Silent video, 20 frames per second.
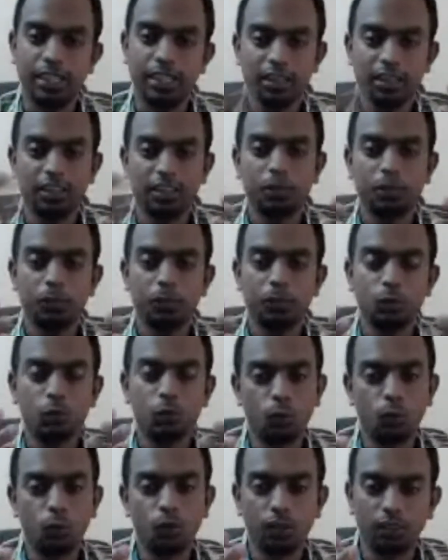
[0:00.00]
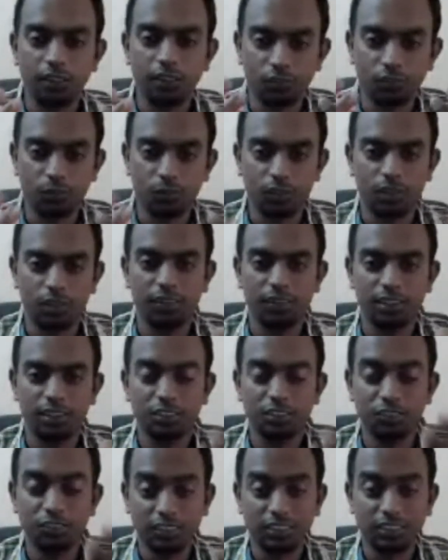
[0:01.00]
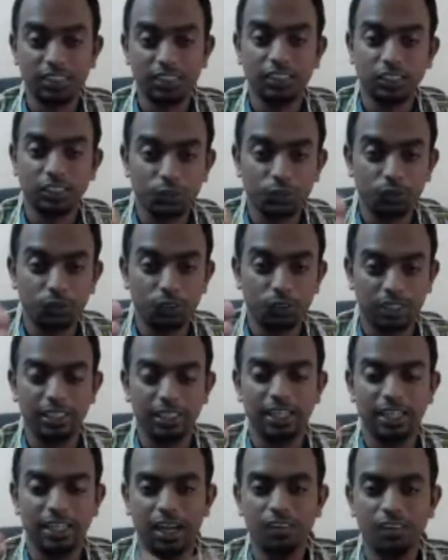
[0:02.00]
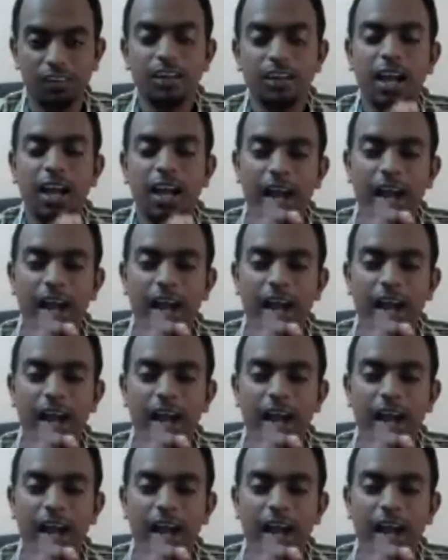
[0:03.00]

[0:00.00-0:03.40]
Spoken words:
It cannot able to hold whatever infrastructure you currently have,